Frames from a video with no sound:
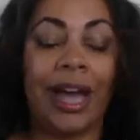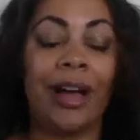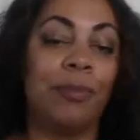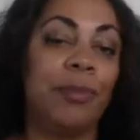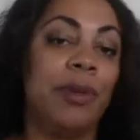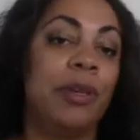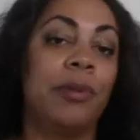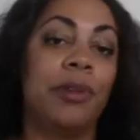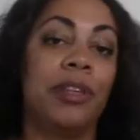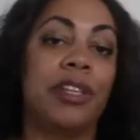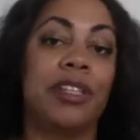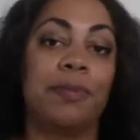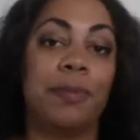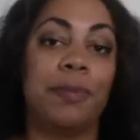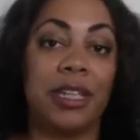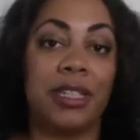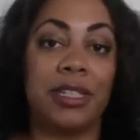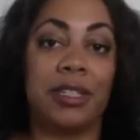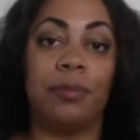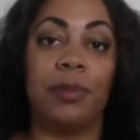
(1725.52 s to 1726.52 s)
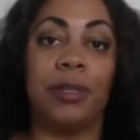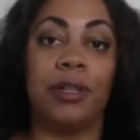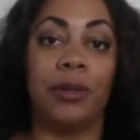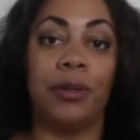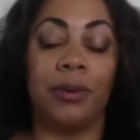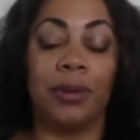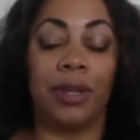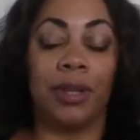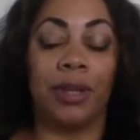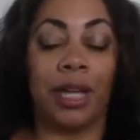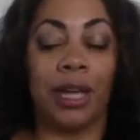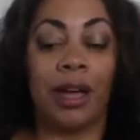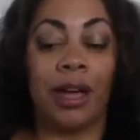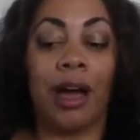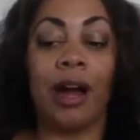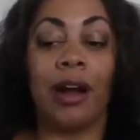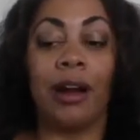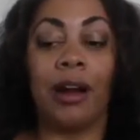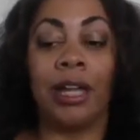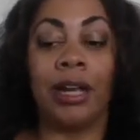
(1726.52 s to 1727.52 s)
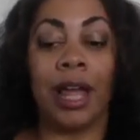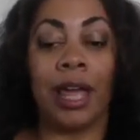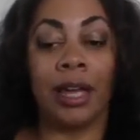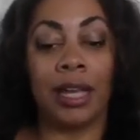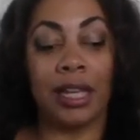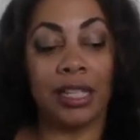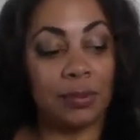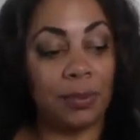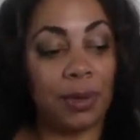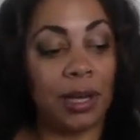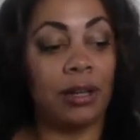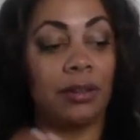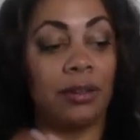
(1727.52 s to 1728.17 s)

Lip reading: people the space to be who they are. And guess what?